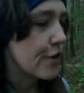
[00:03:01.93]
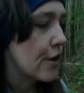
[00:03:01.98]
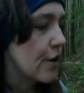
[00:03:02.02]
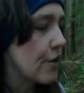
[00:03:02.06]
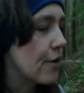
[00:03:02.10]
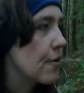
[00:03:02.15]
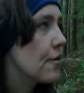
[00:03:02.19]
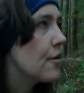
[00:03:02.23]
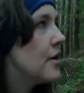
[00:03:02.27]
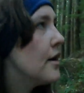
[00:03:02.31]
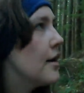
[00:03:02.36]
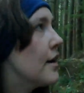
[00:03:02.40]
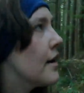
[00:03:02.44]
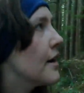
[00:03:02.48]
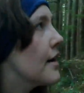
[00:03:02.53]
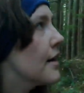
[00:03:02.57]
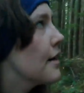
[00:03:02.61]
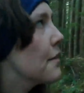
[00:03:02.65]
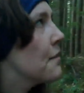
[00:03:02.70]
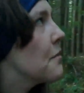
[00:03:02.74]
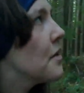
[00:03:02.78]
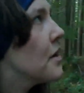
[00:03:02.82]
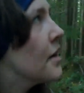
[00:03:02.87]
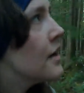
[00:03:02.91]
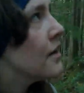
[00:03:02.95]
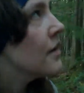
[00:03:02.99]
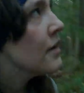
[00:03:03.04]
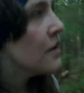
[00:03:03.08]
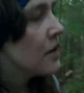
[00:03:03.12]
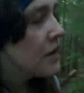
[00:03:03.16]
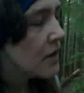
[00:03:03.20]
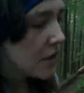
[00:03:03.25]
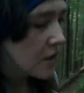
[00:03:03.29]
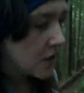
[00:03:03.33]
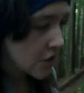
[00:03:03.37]
ago,
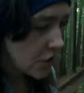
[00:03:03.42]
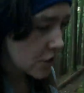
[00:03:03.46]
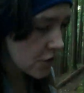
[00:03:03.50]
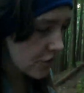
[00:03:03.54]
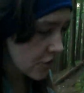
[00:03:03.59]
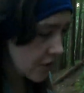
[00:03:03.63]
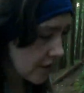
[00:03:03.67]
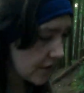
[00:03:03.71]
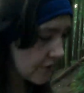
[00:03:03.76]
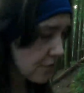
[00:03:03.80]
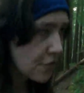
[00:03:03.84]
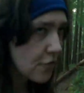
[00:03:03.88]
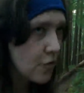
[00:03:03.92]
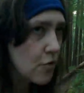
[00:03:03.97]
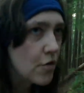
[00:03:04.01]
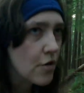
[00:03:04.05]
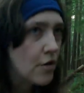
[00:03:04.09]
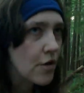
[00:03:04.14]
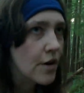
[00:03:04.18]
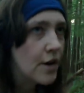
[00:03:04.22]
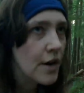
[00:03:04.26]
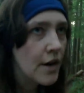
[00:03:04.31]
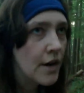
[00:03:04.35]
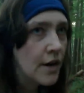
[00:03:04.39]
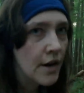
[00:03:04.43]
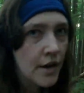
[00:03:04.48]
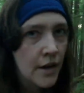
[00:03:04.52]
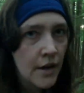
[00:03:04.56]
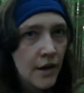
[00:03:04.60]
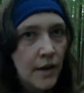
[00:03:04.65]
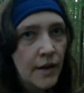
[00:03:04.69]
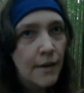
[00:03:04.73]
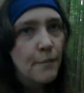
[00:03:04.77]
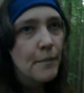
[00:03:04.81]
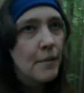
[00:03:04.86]
to train for
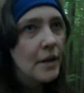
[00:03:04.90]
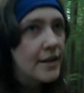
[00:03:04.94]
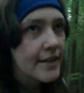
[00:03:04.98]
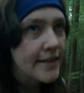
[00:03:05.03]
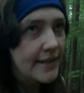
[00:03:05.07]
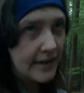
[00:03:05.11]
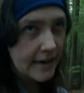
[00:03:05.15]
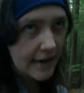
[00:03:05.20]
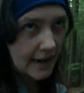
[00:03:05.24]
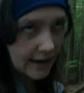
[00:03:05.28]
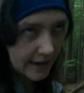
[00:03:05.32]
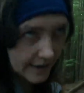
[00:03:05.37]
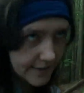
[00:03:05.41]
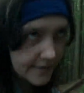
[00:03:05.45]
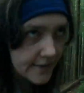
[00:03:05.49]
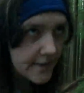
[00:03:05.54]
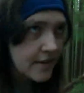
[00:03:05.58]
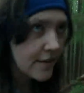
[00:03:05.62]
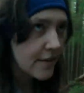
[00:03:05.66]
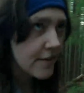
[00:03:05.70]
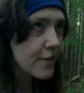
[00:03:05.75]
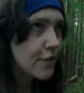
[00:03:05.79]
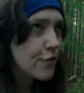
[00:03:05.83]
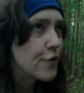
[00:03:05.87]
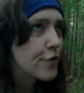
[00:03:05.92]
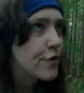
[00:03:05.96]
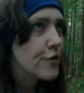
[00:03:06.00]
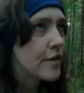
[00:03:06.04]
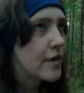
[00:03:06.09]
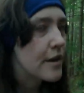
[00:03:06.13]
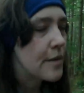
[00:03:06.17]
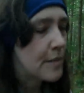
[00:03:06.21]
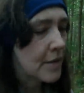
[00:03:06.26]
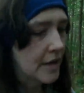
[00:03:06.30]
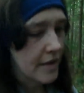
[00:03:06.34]
Mount St. Helens the
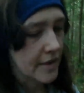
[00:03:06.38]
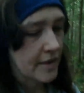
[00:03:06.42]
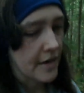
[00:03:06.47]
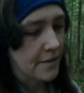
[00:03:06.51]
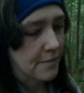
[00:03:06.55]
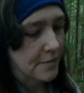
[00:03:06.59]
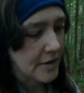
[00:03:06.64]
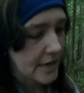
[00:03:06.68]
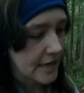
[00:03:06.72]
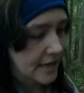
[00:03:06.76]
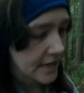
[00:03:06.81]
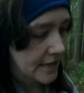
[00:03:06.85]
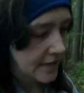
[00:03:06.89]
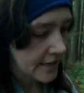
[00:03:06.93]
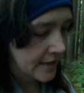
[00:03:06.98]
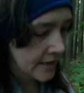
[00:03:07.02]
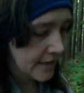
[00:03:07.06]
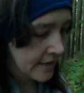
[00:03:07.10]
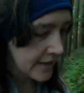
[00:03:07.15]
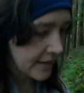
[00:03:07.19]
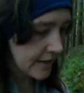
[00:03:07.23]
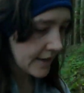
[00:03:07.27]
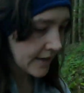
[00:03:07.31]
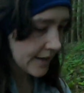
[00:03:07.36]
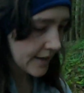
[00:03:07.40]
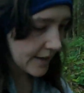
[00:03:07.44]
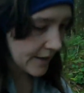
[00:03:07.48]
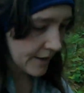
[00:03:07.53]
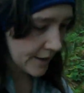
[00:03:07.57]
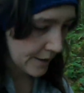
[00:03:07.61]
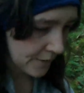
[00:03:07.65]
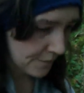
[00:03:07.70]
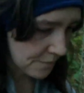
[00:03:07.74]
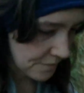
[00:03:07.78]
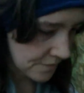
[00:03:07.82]
first time I climbed it.
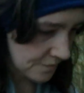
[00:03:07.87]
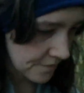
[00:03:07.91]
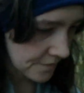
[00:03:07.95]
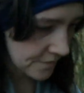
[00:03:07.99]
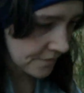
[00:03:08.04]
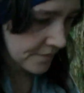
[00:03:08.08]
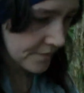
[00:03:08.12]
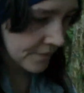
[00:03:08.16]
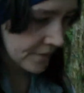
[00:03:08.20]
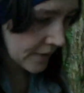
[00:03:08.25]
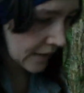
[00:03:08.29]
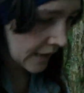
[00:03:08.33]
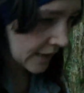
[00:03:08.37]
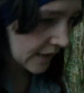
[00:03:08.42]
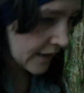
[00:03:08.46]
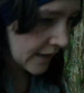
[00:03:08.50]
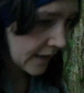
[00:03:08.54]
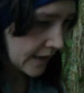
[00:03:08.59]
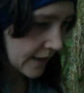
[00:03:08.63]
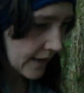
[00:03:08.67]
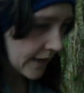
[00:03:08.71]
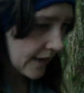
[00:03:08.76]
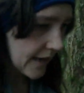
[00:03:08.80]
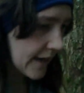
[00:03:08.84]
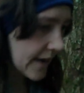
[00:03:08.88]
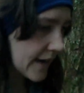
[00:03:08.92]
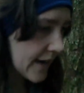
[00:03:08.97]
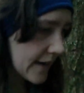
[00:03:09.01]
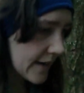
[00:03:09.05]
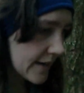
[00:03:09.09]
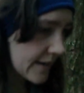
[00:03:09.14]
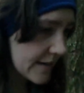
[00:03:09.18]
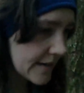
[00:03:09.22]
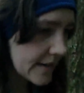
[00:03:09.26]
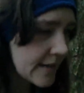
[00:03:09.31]

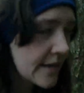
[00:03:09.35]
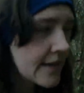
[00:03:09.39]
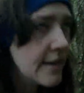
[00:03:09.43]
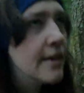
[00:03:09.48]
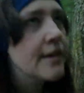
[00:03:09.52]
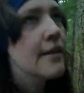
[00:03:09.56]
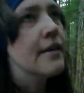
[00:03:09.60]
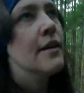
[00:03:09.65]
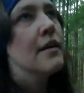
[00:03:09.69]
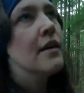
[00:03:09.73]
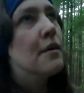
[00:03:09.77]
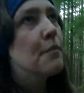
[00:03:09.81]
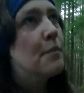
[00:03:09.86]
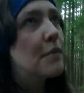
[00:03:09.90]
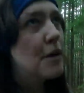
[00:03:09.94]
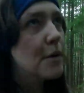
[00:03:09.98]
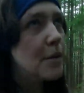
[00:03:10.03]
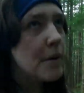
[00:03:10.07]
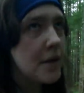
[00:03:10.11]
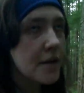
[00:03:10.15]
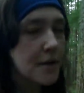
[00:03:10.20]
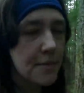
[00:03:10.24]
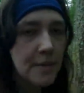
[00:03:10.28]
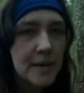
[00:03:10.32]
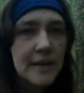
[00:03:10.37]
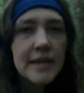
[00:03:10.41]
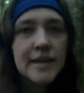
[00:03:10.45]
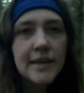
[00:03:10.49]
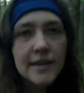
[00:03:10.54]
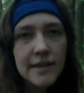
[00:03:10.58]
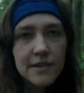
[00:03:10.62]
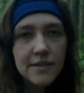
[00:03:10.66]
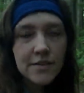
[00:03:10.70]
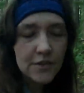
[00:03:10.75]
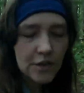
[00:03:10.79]
And Mailbox Peak
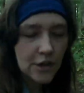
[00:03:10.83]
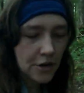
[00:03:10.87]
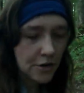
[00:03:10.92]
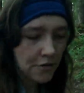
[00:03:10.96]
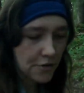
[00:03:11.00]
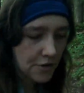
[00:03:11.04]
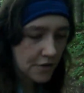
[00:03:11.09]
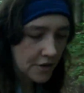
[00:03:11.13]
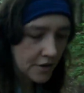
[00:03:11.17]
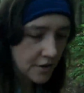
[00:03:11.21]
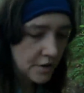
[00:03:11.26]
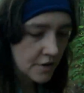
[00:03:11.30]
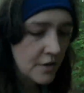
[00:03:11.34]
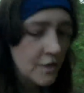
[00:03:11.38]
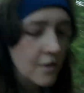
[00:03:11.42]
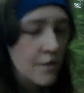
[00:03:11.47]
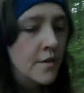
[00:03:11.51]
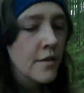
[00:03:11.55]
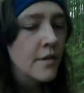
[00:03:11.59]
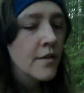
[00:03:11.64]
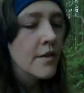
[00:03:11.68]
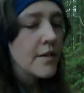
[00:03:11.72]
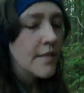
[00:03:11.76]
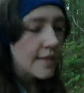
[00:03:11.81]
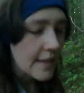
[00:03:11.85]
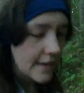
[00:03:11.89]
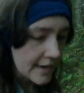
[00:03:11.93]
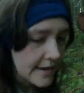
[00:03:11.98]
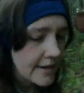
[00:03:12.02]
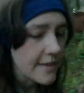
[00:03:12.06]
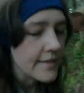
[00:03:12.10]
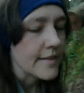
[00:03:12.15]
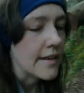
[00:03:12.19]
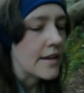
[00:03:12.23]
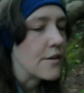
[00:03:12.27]
is known,
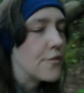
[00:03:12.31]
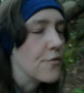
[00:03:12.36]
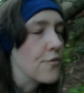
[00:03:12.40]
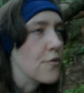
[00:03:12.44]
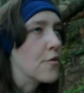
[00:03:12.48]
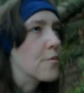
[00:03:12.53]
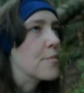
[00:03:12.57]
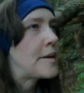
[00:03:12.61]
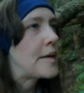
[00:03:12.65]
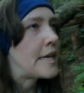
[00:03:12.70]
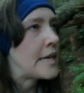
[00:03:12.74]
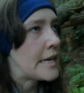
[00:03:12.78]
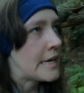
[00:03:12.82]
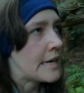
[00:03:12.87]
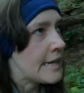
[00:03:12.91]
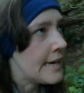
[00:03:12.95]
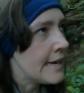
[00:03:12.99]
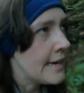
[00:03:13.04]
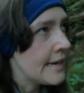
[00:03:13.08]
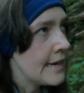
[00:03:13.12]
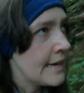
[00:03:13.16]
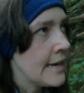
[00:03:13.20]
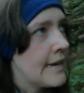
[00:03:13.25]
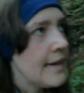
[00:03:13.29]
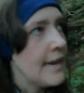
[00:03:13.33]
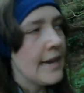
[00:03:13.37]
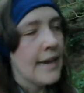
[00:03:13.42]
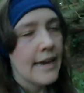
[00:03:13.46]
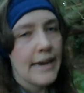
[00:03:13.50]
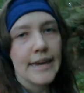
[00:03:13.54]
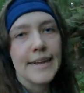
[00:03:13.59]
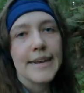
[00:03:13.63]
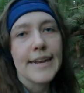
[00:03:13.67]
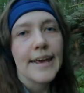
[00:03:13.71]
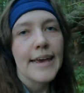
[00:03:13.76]
like I said, for being
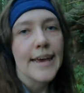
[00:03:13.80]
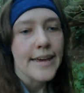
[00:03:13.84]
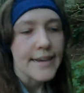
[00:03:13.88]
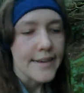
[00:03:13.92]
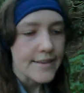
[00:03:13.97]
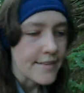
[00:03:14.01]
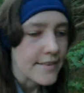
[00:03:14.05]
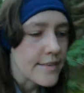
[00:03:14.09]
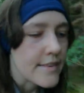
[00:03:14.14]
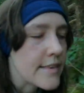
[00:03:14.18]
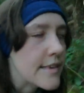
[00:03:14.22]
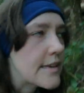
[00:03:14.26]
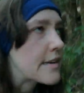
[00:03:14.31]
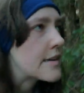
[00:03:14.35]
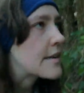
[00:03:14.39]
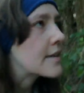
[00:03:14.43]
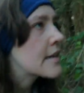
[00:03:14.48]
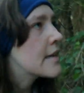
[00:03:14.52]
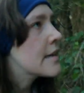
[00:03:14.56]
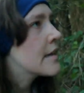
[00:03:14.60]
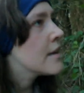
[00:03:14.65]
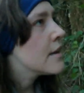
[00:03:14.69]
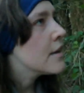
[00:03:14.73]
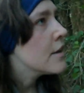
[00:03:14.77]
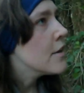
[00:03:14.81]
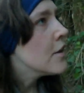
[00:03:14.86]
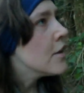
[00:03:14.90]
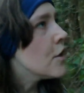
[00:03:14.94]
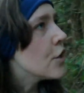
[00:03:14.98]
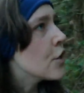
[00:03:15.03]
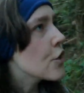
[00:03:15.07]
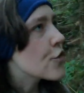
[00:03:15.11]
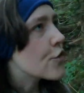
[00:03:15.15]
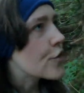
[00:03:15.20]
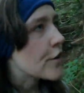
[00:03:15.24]
an excellent
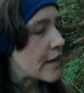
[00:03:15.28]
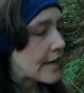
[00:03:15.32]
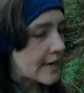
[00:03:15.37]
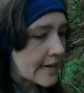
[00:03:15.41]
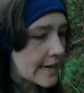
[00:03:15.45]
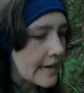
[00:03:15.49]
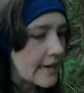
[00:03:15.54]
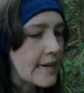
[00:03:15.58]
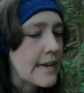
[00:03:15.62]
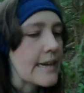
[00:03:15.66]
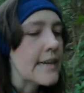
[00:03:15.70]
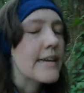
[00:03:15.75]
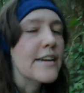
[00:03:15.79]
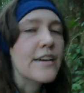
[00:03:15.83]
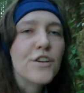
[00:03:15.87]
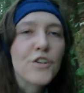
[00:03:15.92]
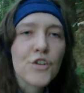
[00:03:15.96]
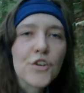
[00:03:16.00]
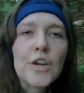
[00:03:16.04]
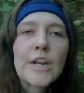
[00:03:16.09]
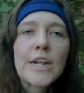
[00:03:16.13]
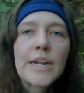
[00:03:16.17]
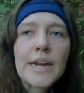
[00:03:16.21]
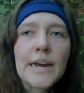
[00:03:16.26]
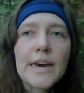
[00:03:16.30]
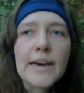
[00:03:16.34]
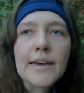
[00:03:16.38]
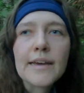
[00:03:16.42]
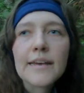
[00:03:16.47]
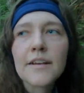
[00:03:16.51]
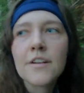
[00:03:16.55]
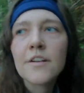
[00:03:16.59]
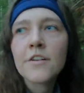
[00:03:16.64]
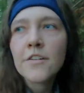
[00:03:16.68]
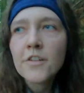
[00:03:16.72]
training and conditioning
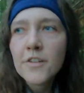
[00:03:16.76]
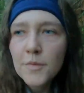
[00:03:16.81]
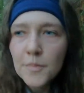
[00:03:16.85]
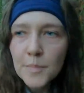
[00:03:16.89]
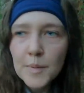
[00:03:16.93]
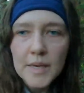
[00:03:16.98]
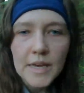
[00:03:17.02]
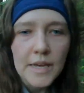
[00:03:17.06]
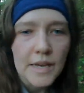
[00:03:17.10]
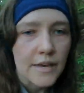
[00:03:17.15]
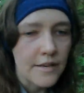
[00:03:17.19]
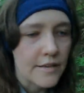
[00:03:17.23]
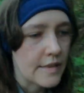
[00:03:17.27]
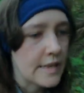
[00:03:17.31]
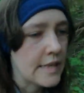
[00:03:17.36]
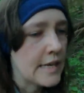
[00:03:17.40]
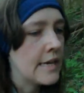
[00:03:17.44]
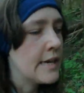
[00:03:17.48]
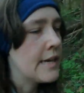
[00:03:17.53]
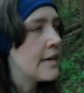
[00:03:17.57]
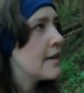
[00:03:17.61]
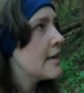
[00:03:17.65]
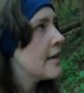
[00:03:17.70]
hike, just because